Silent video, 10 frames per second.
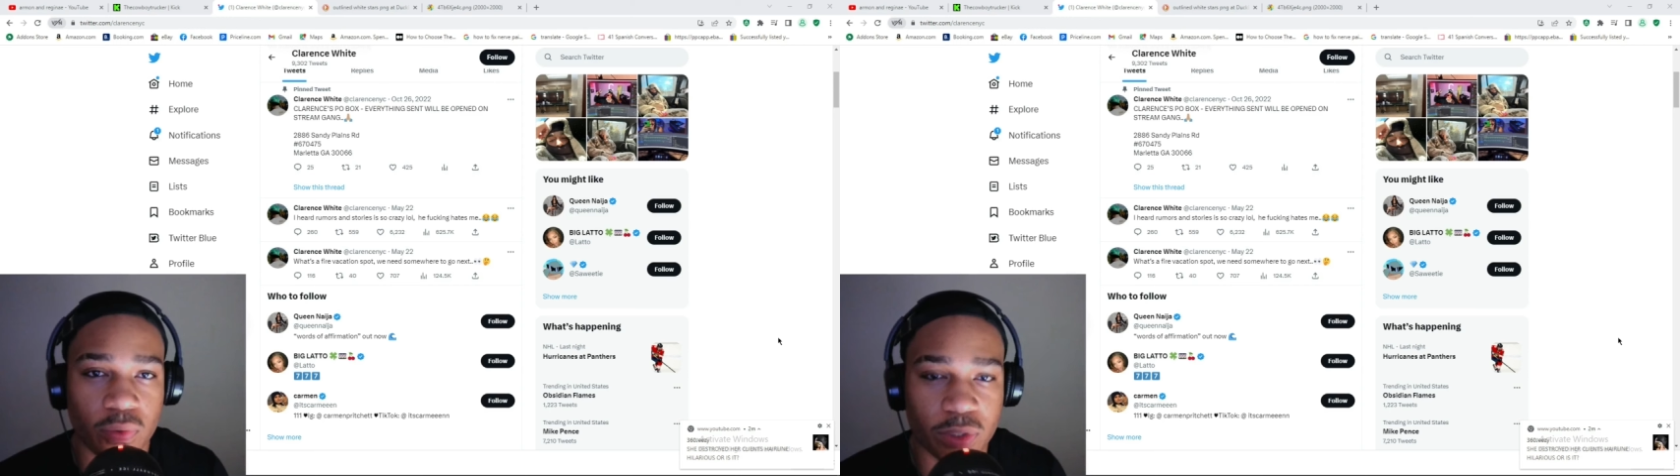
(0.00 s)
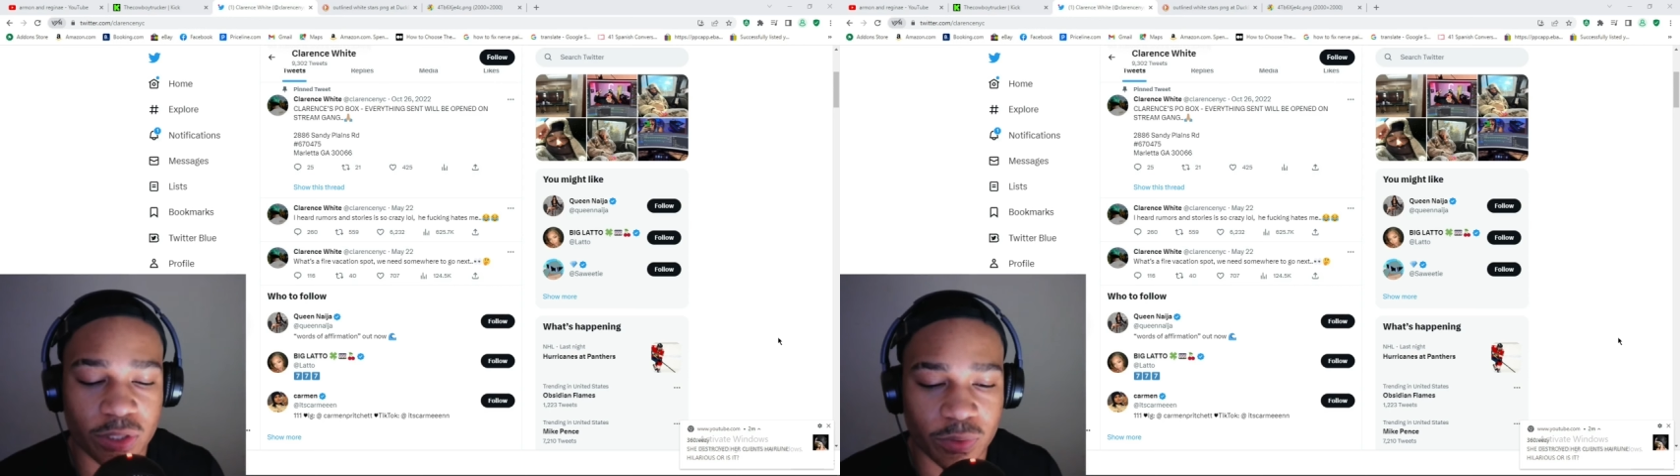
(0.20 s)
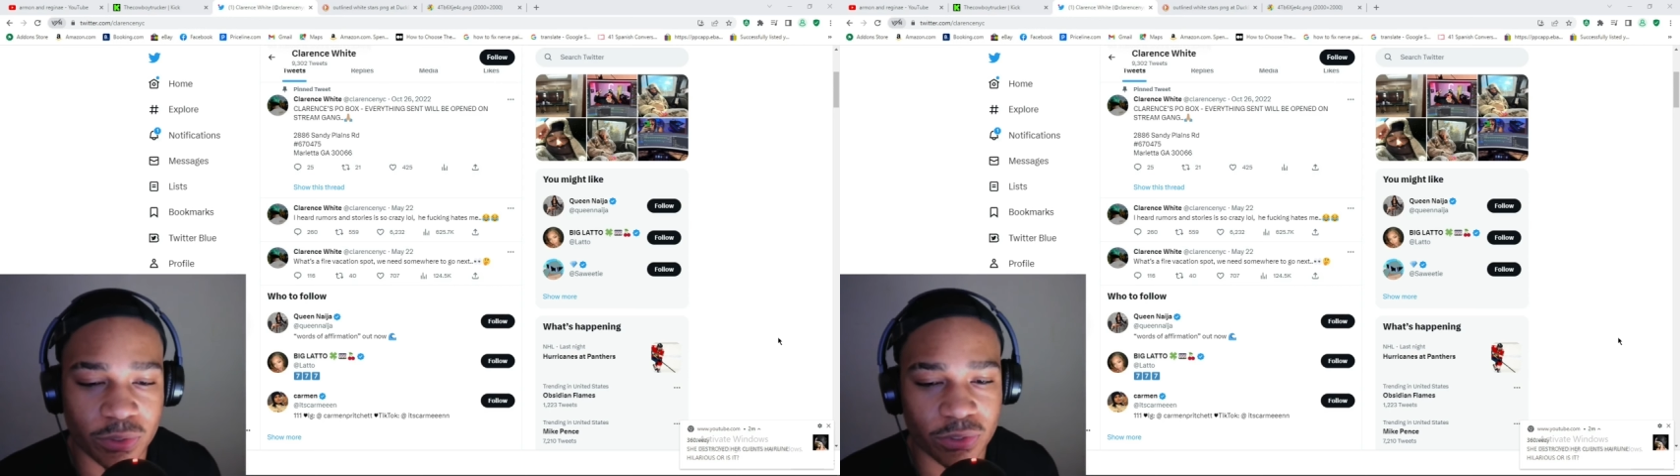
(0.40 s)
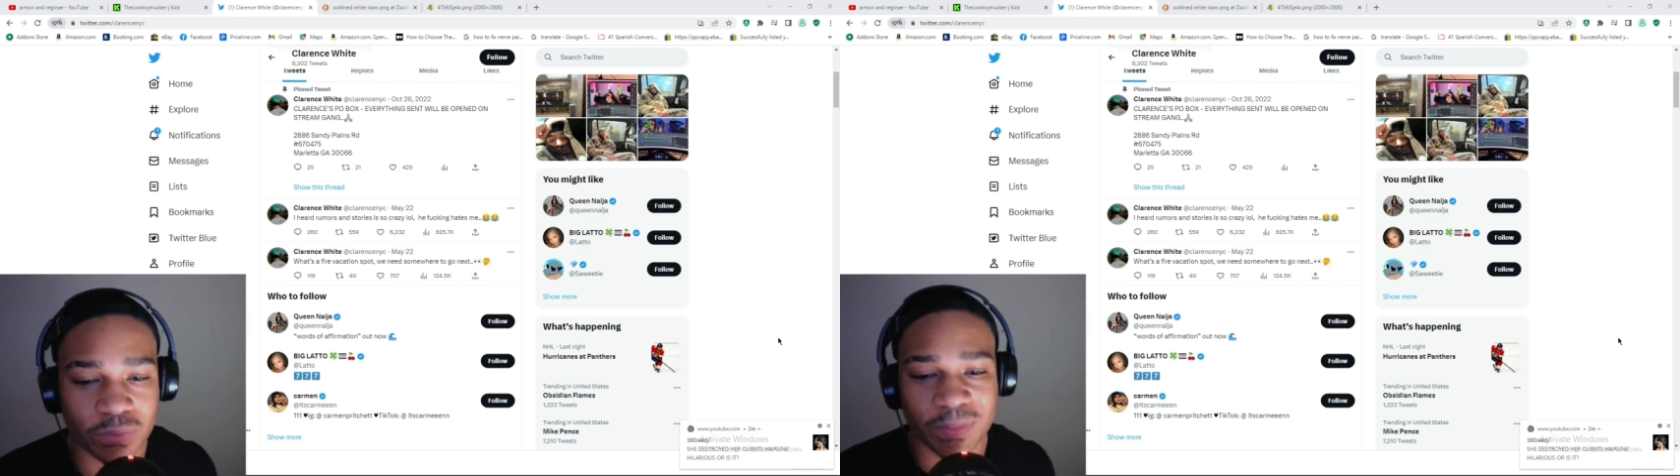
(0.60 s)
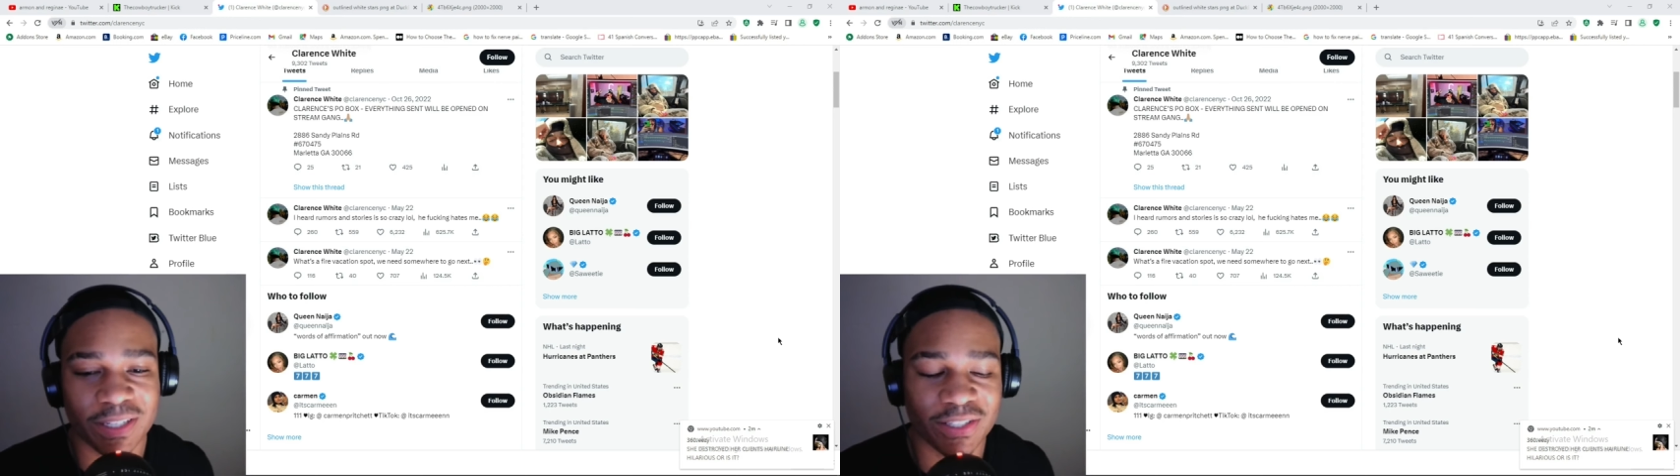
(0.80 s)
What's up YouTube
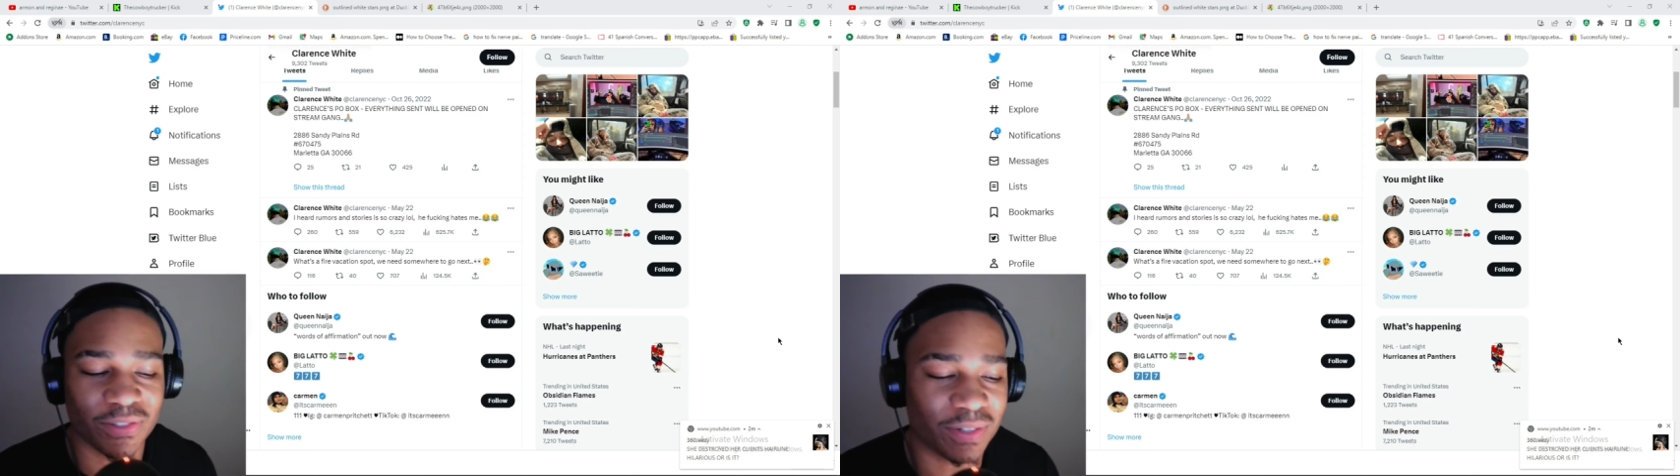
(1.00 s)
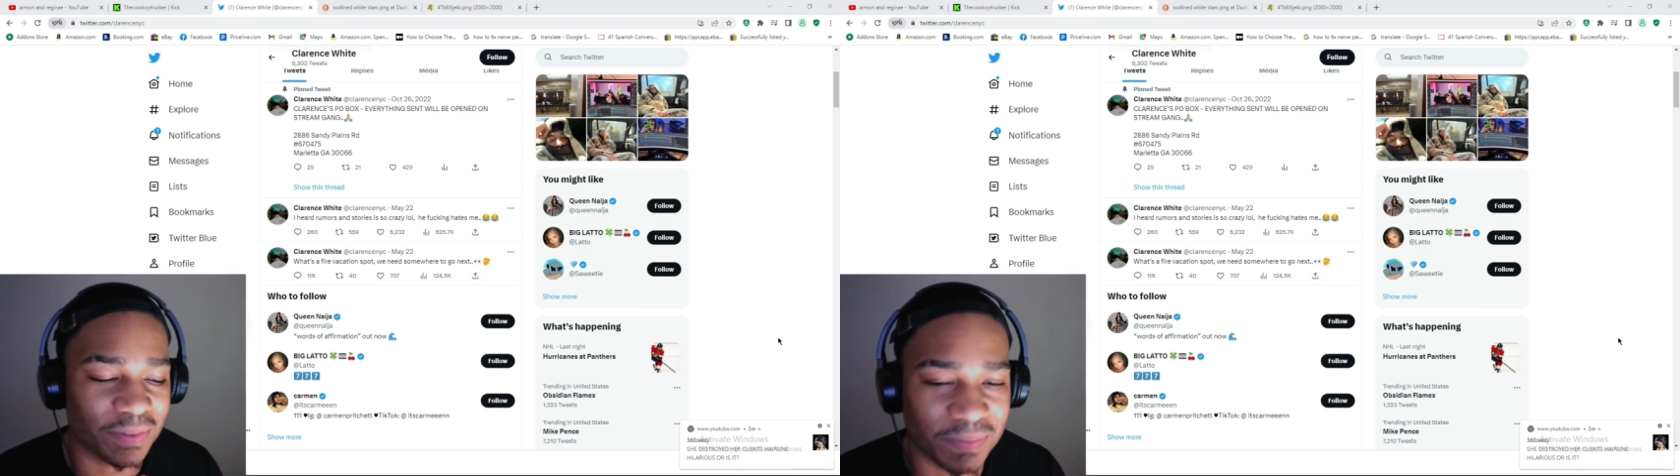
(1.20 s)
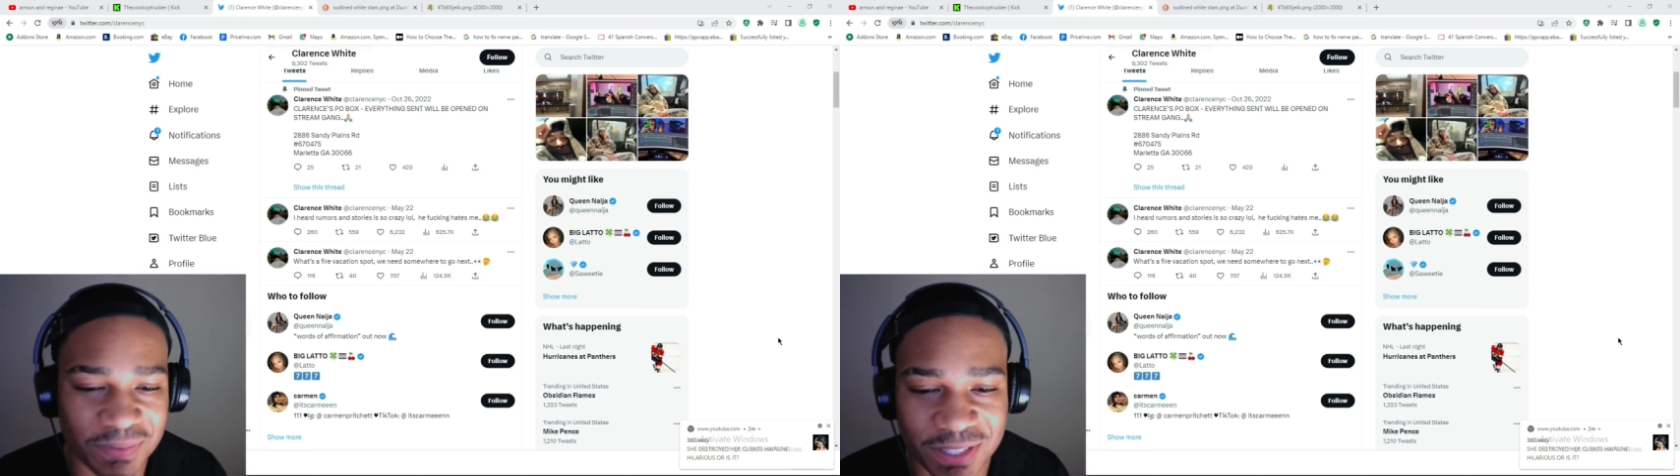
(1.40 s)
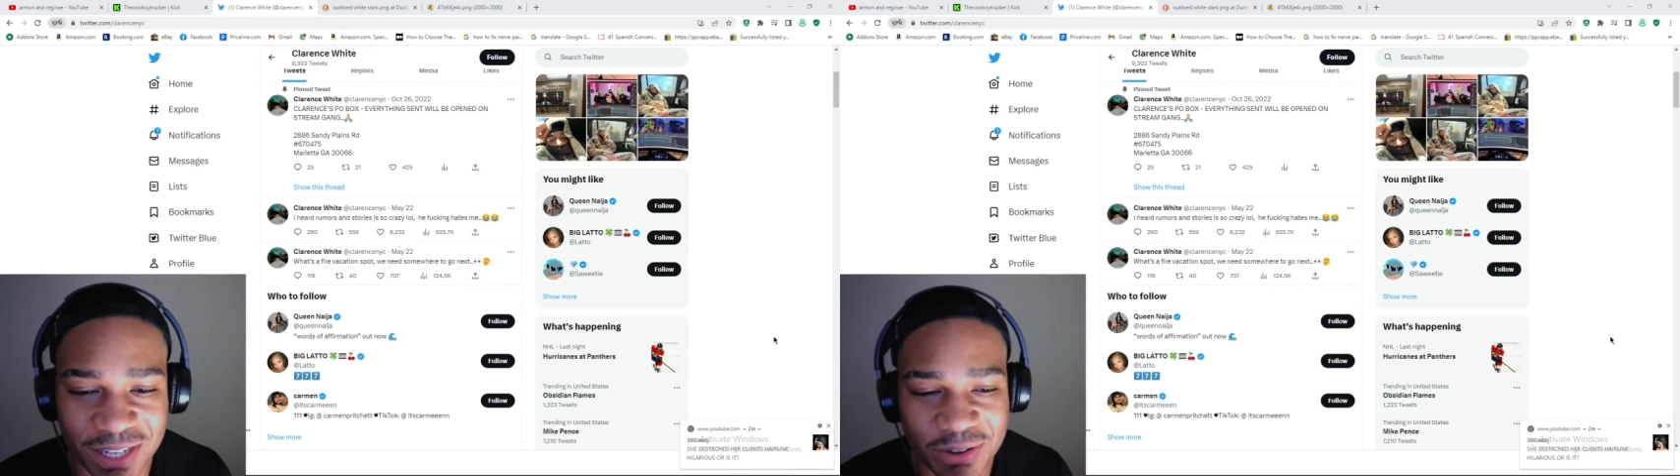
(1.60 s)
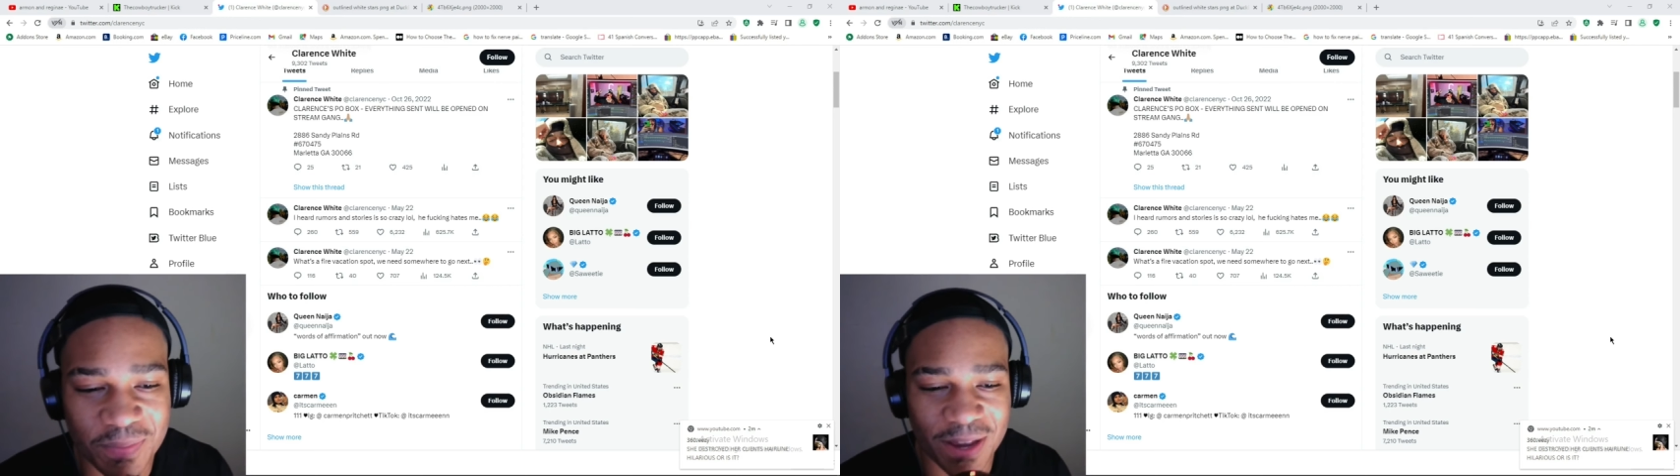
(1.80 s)
man? So um today
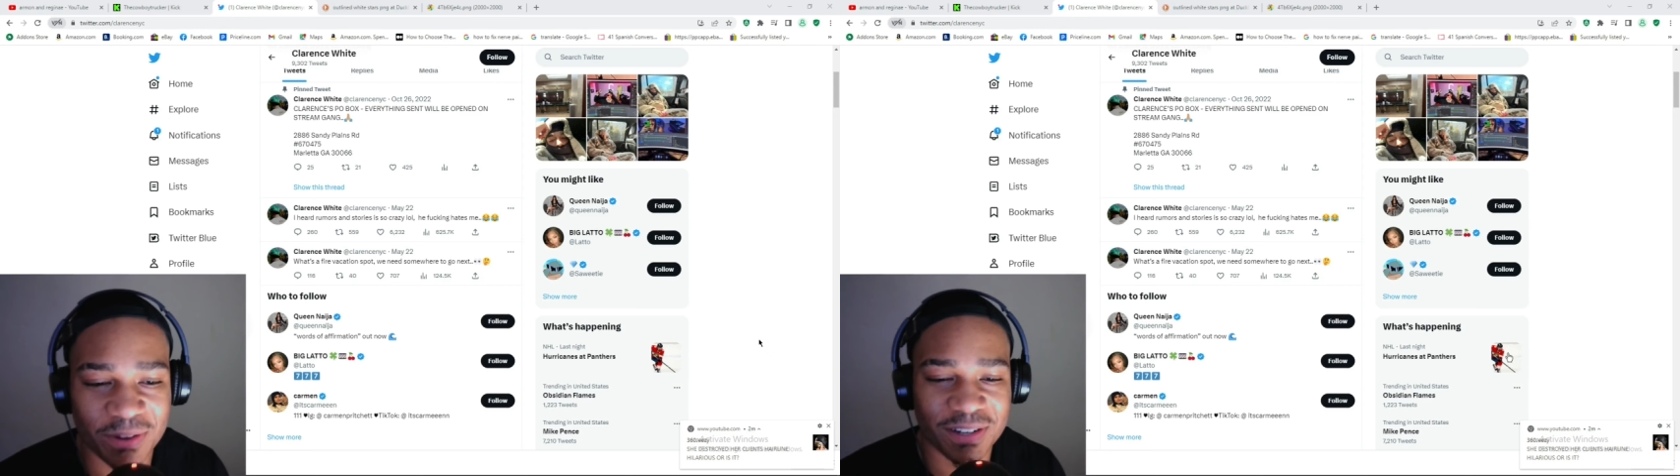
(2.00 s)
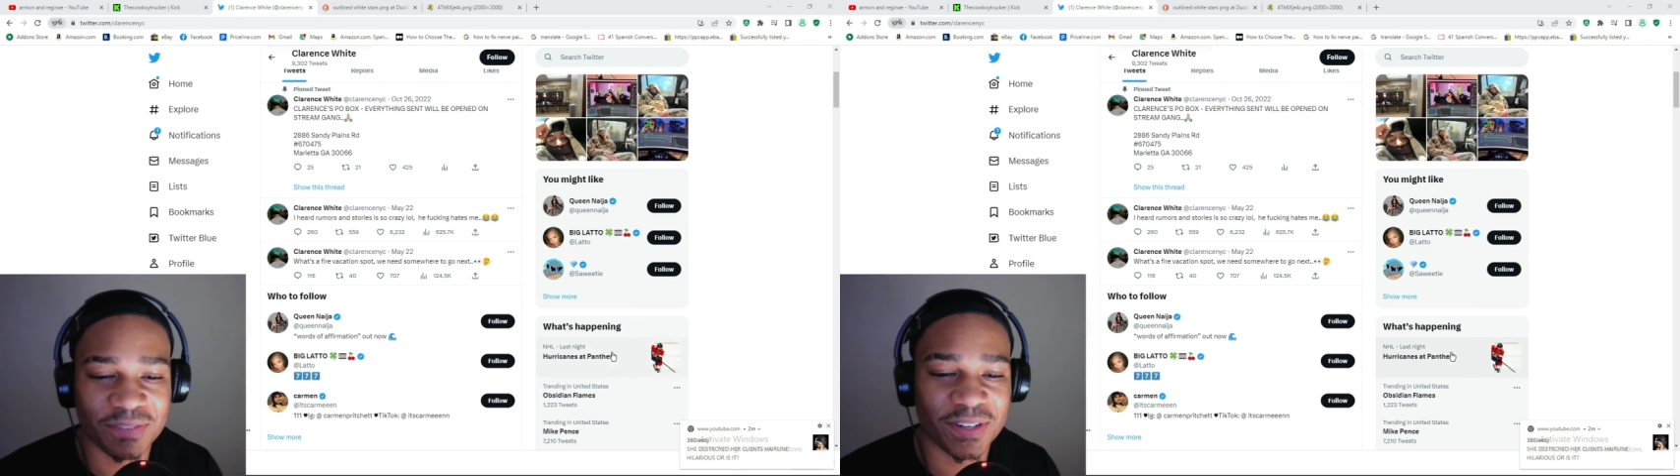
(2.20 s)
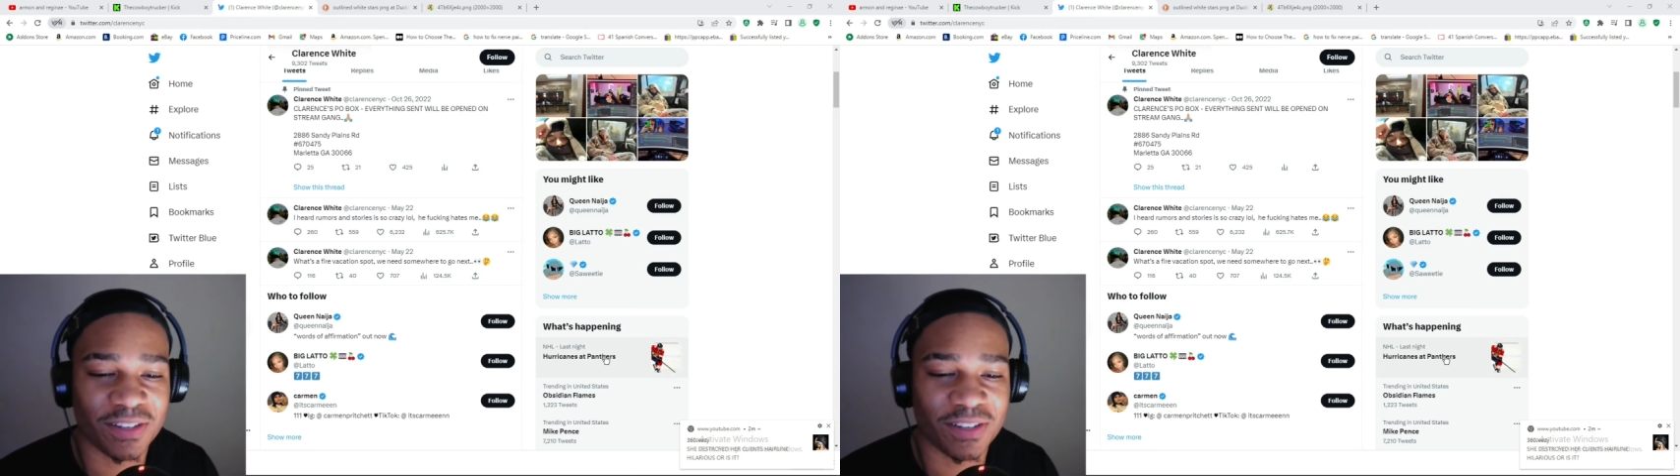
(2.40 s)
we back with another video.